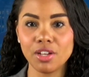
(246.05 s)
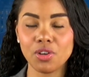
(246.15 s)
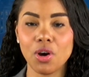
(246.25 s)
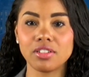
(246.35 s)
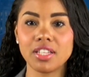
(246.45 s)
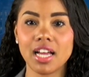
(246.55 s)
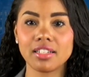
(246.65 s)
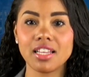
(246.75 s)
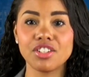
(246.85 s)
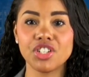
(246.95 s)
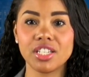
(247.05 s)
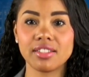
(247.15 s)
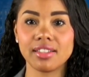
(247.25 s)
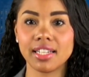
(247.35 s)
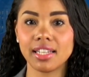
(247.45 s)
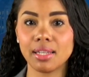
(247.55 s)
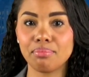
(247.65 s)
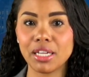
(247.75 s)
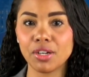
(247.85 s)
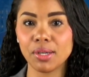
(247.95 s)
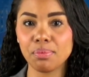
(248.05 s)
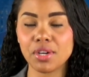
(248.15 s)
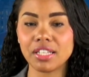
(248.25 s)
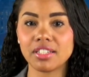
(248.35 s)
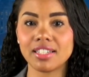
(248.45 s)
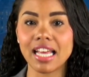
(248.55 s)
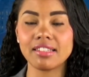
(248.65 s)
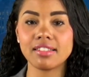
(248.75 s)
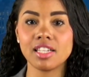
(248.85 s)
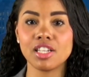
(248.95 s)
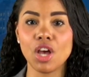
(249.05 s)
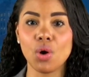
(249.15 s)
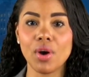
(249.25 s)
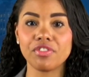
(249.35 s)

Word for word: Contact Ghislain Lemire, President and CEO at